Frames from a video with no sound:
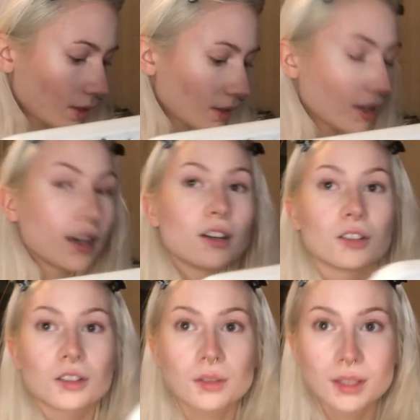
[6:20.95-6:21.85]
And then I
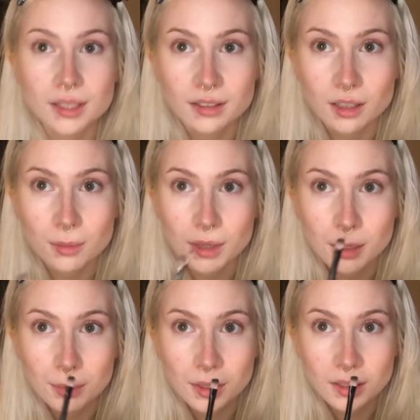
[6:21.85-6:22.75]
also take some and
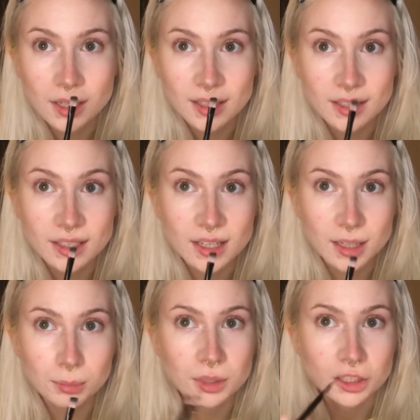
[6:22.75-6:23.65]
I put it at the
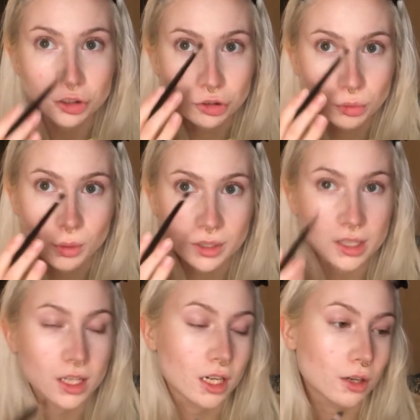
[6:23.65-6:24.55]
tip to
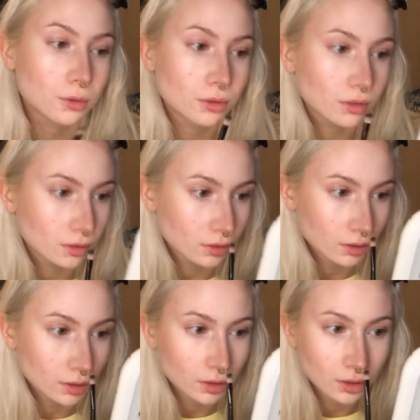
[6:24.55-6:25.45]
shorten the nose.
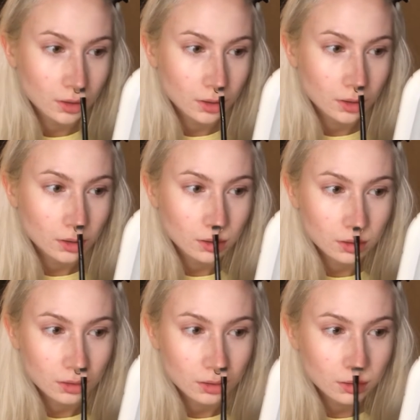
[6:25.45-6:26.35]

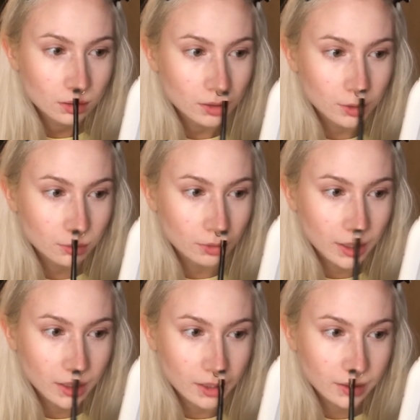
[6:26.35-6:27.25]
It's like
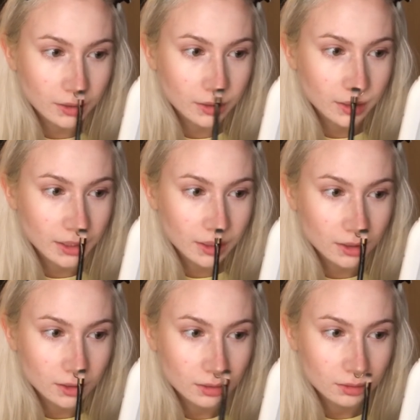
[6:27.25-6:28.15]
right under
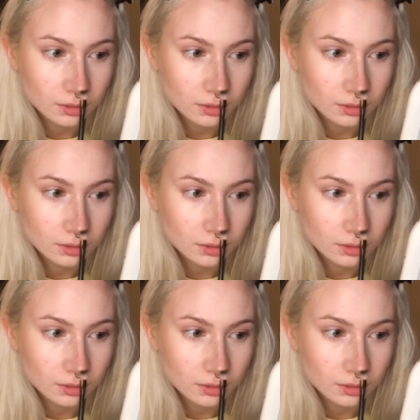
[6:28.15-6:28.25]
here.